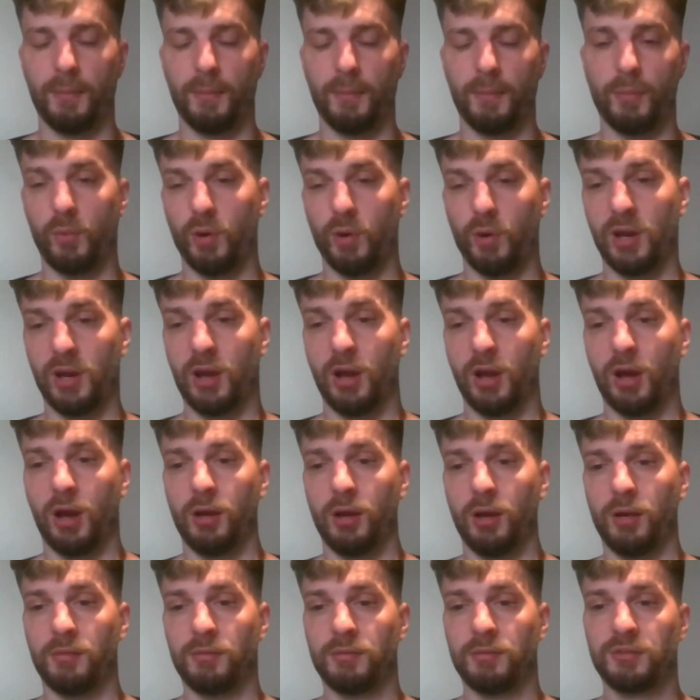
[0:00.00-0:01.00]
we
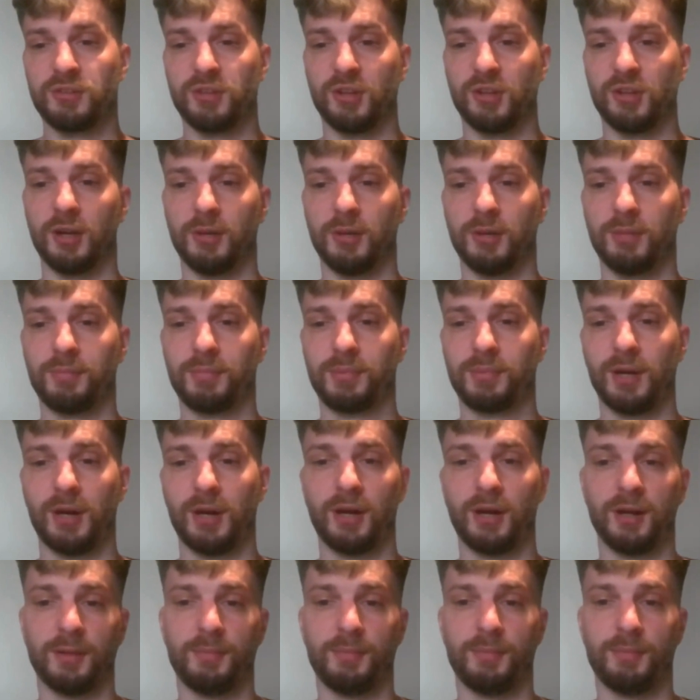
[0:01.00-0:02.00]
learn to
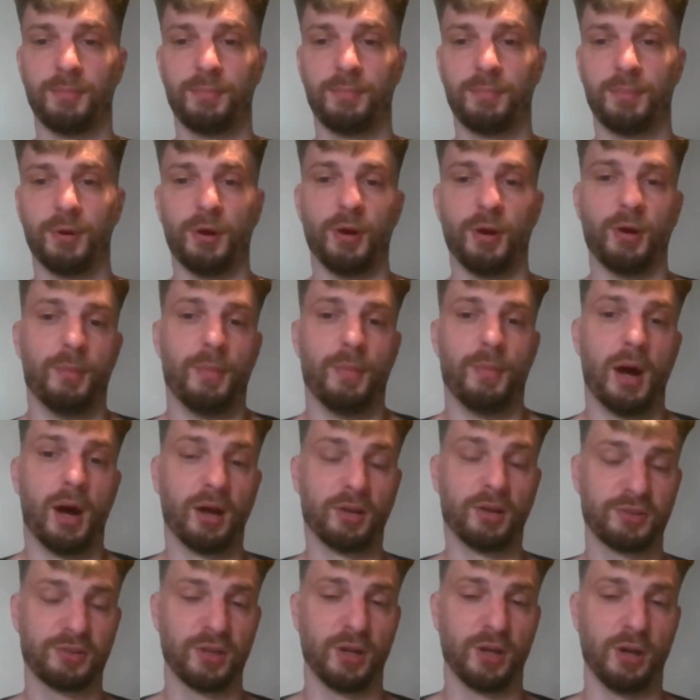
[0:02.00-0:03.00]
kind of put a
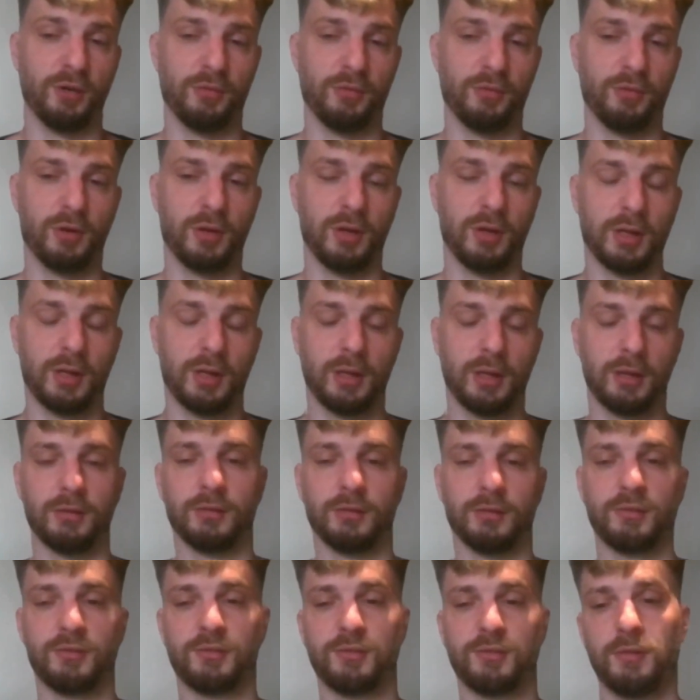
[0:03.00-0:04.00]
mask over it
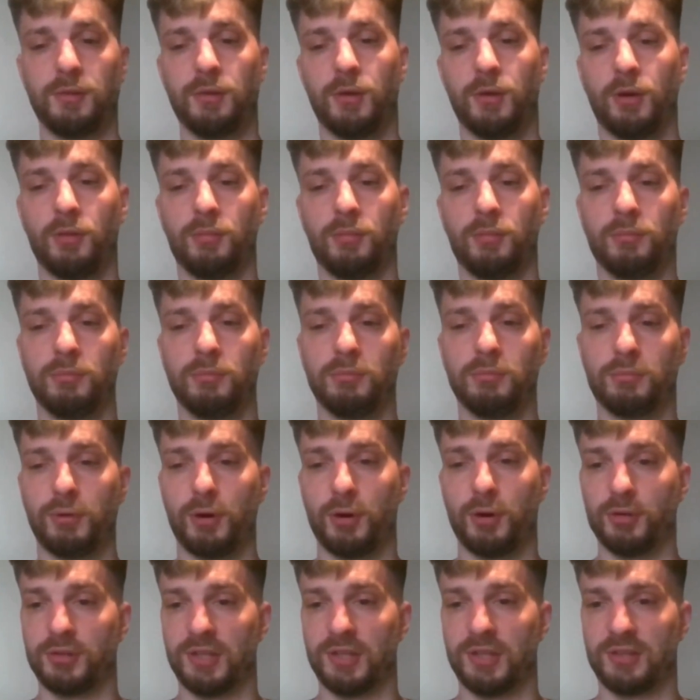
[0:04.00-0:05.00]
and not
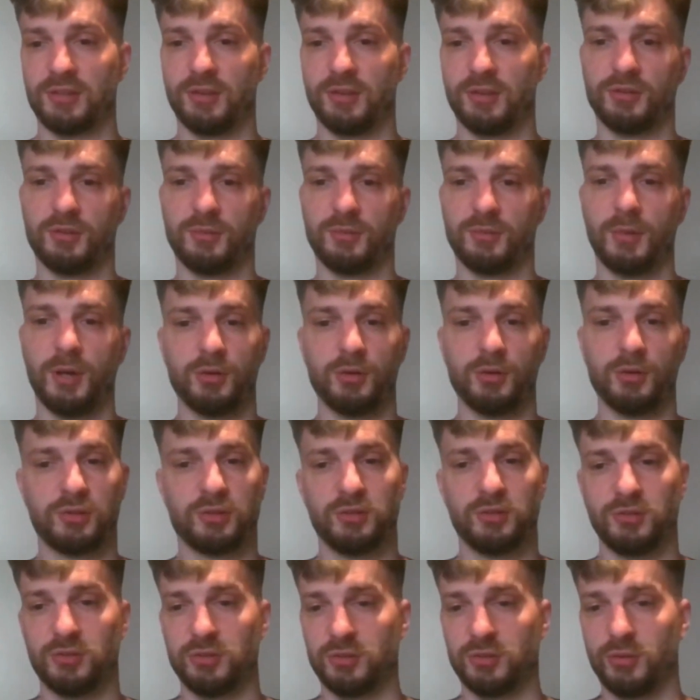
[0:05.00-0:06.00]
process those
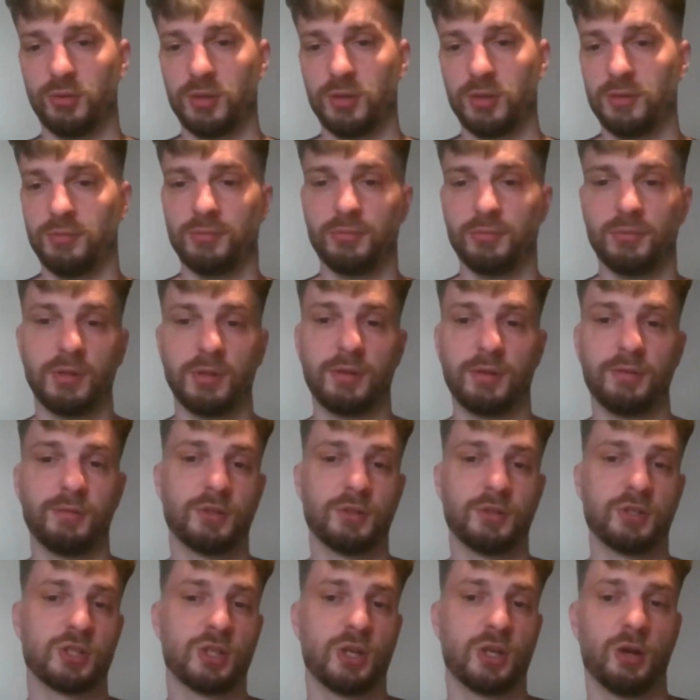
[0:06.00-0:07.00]
emotions or even
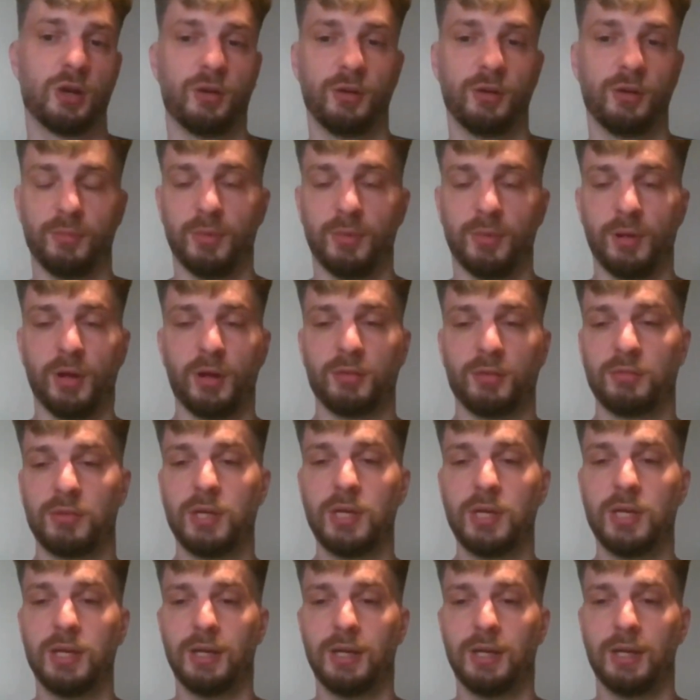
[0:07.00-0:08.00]
show them,
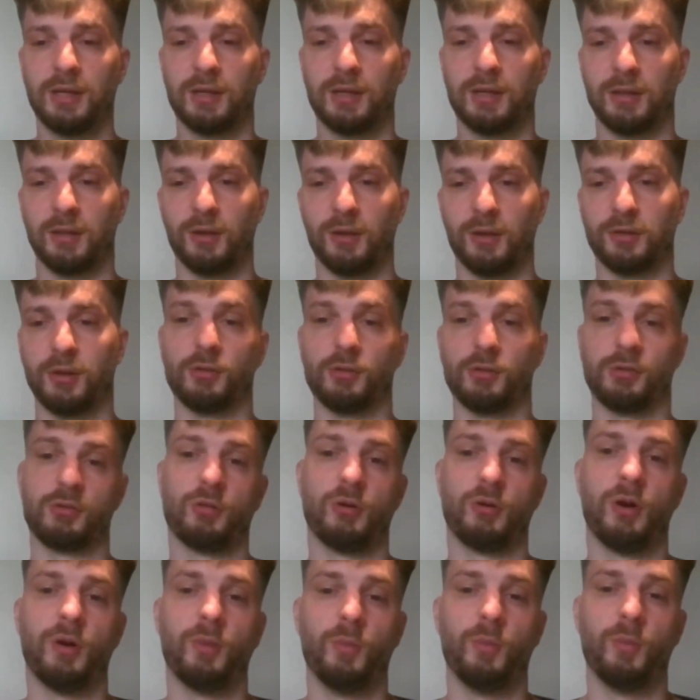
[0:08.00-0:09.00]
like don't
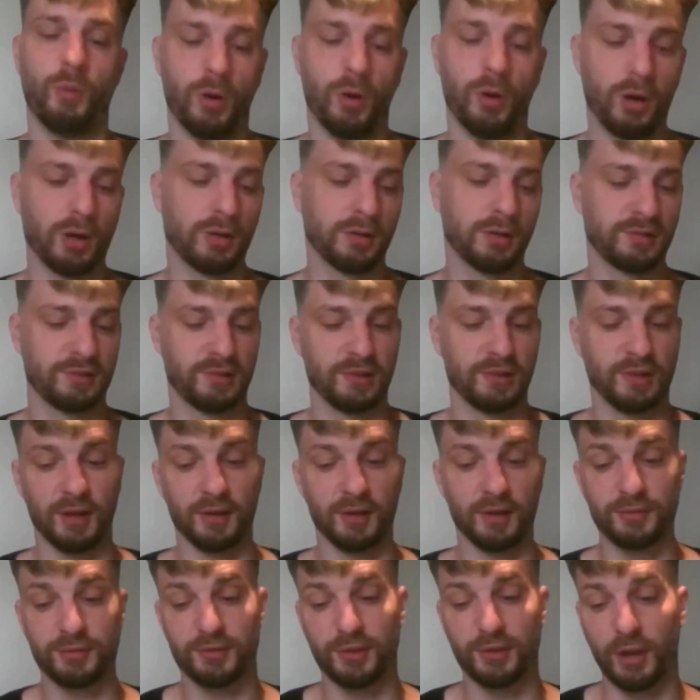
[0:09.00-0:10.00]
cry and work and
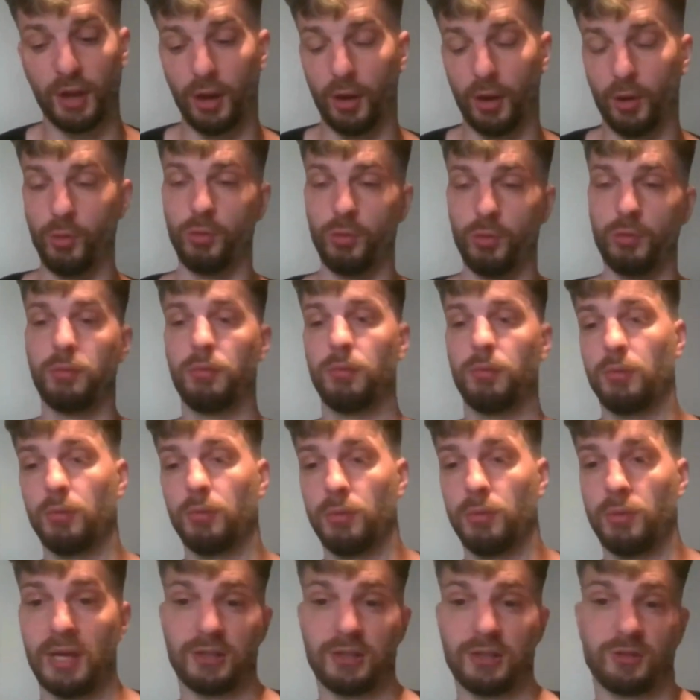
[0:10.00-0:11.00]
stuff. So
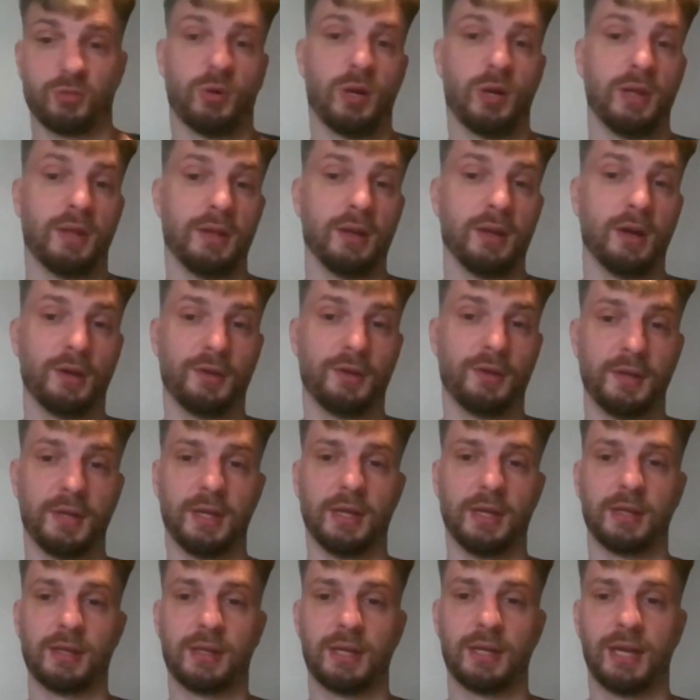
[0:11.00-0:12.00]
that's where the
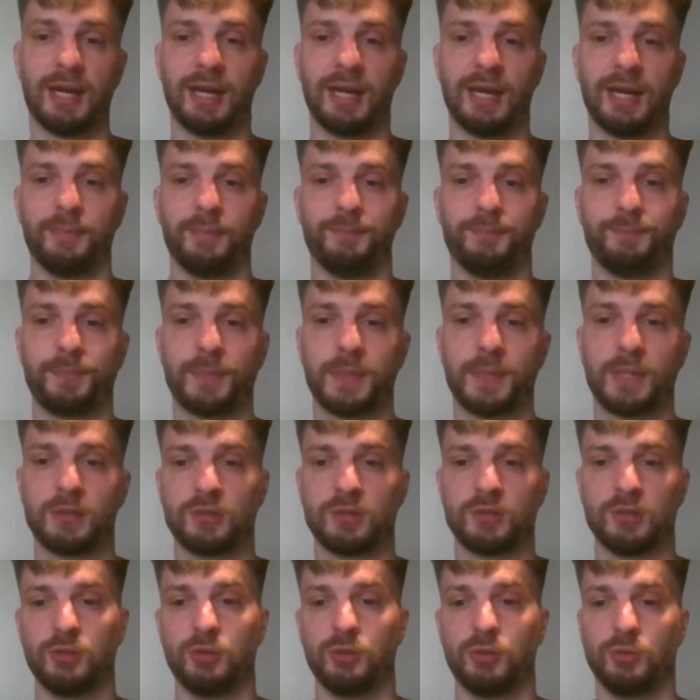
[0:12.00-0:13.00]
idea came
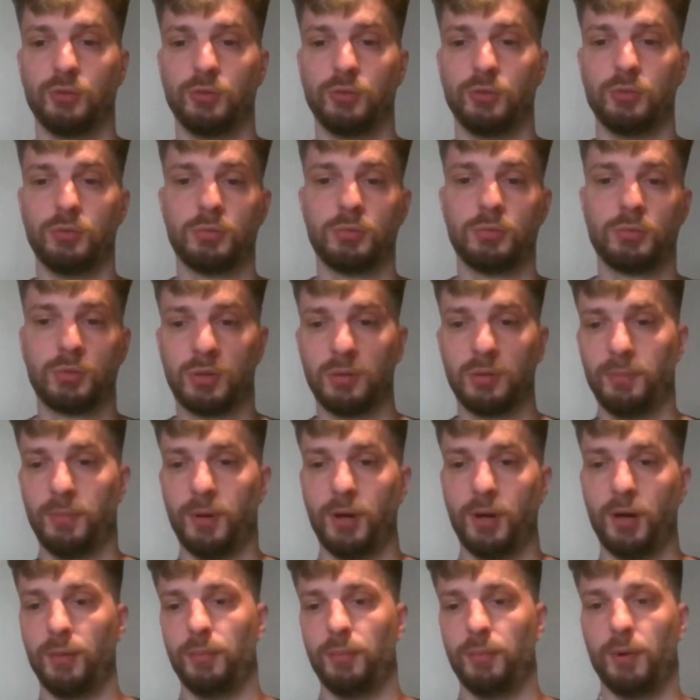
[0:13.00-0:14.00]
to
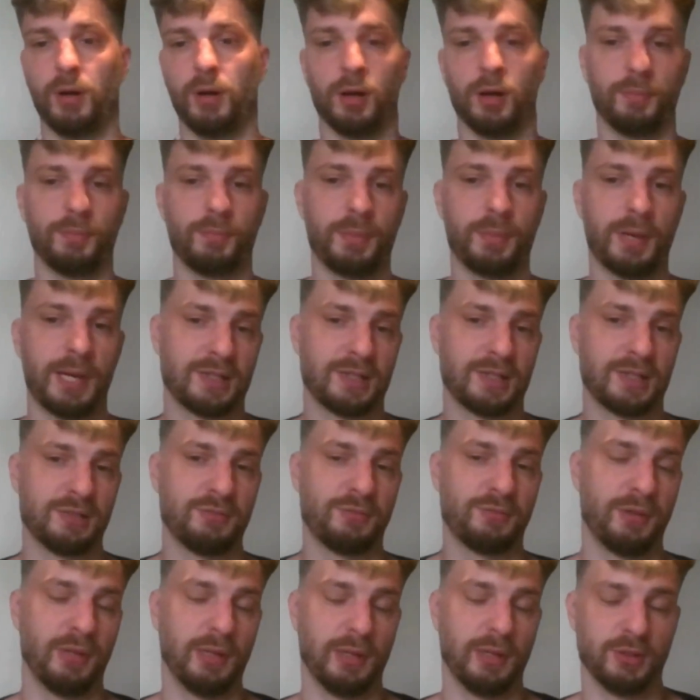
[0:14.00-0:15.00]
combine my passion
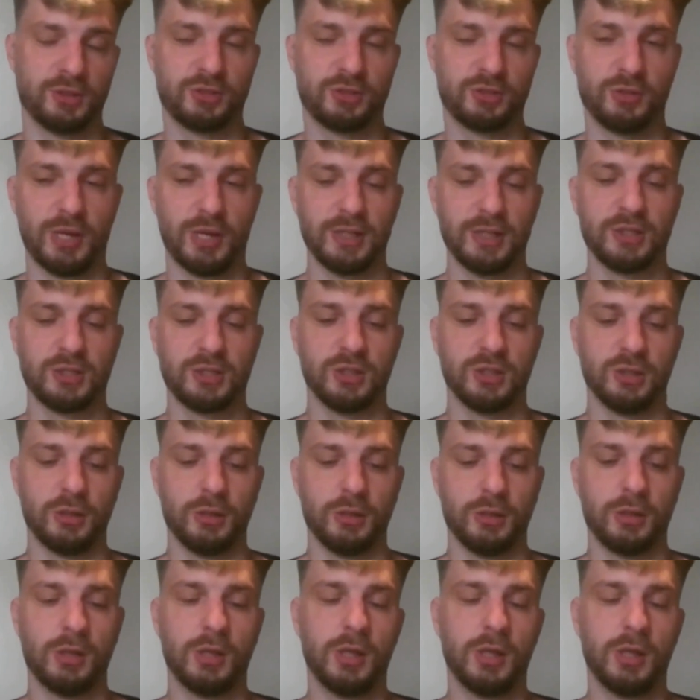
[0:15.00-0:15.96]
for illustration